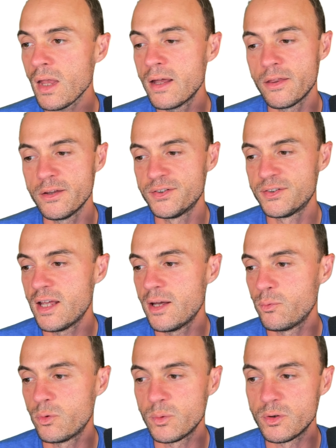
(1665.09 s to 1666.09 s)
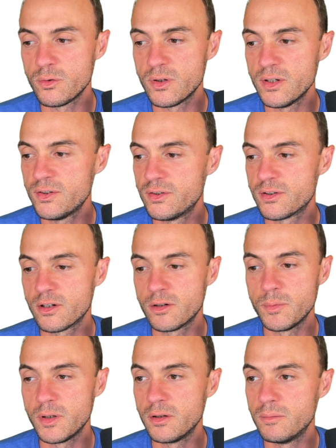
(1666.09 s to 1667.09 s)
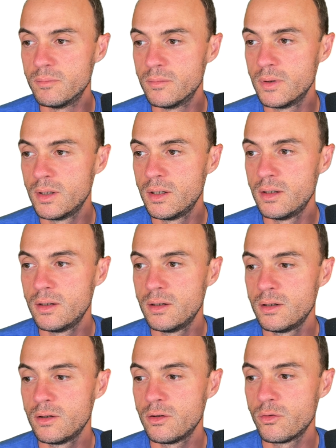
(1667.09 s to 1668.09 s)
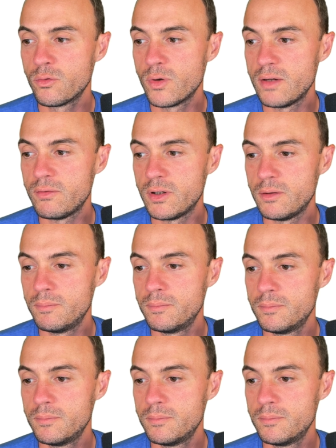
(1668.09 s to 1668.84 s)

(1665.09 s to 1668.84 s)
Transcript: And this time when we do this, it's going to be gravy.